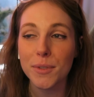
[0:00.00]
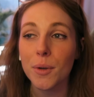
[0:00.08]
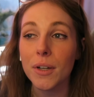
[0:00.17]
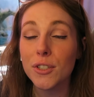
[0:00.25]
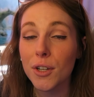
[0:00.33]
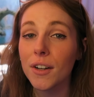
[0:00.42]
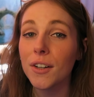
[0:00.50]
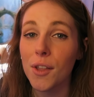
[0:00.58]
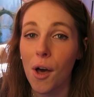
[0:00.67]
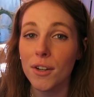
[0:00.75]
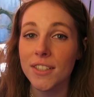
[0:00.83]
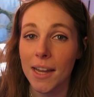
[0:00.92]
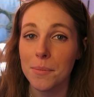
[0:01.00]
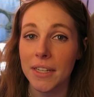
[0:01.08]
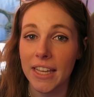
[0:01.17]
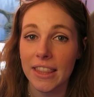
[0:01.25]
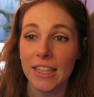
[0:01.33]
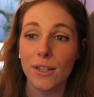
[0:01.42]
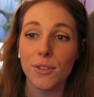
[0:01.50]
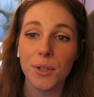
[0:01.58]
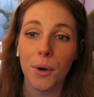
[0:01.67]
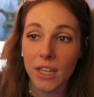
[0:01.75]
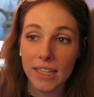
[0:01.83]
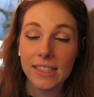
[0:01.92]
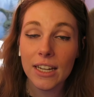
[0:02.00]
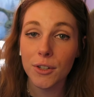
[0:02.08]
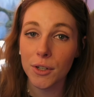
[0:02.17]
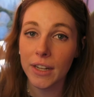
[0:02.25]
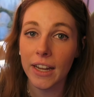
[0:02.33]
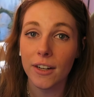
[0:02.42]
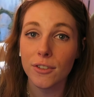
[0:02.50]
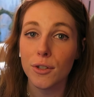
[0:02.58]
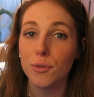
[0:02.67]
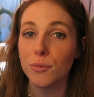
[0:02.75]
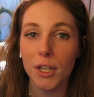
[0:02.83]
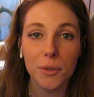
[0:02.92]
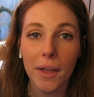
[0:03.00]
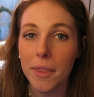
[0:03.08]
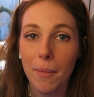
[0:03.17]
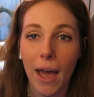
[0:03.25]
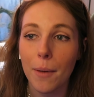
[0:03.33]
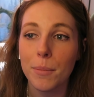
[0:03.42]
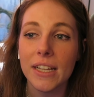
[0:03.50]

So it took a long time to get there. So test out your character and run around the map